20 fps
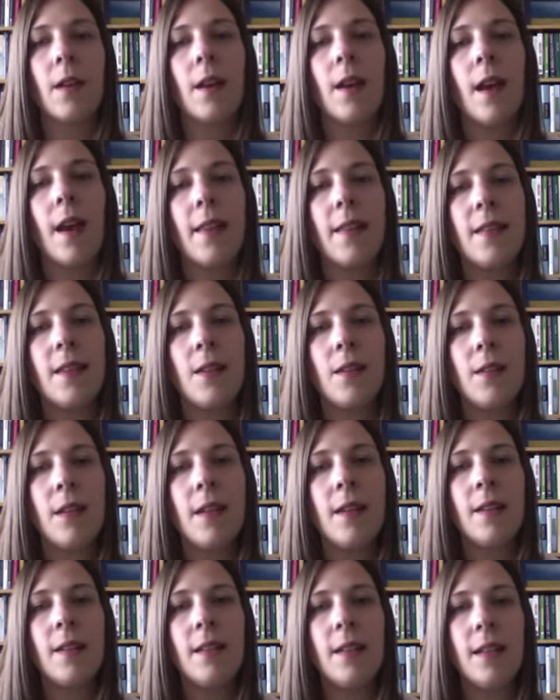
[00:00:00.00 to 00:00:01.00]
and the
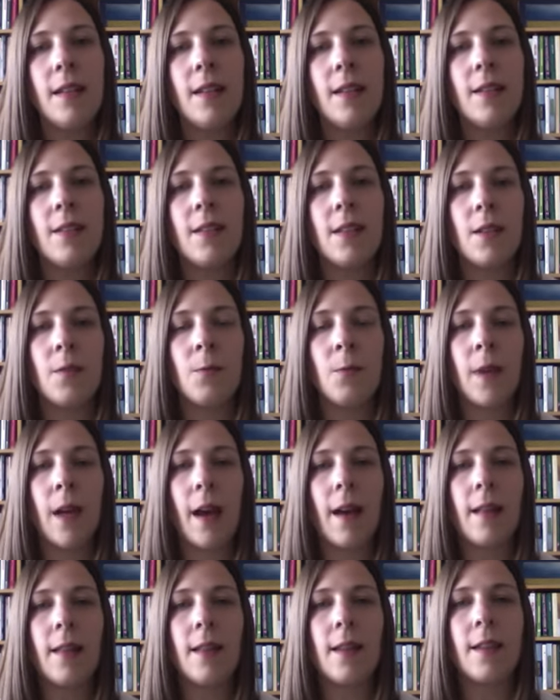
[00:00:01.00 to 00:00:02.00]
unique needs and
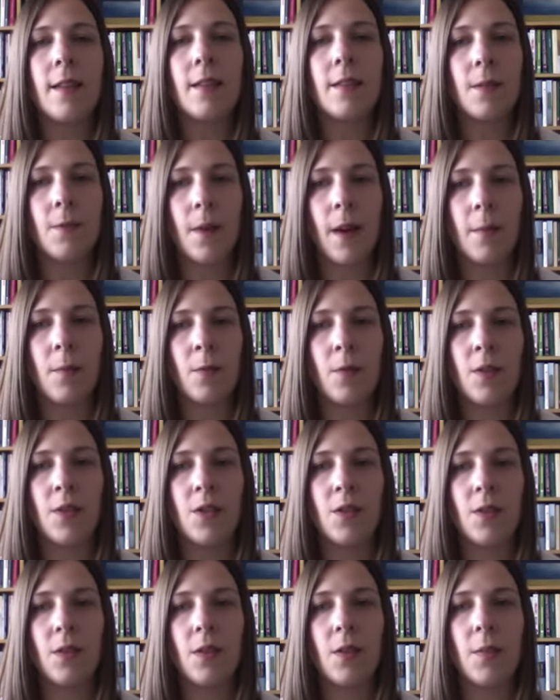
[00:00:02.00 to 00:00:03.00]
realities of
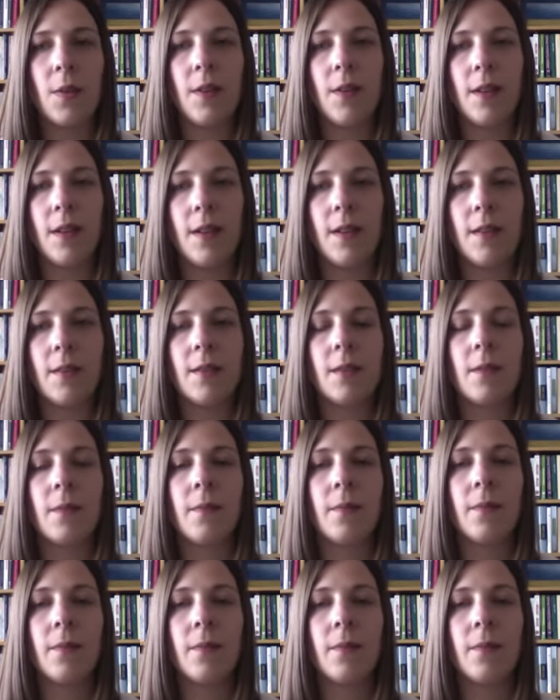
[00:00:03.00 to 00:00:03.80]
Aboriginal communities.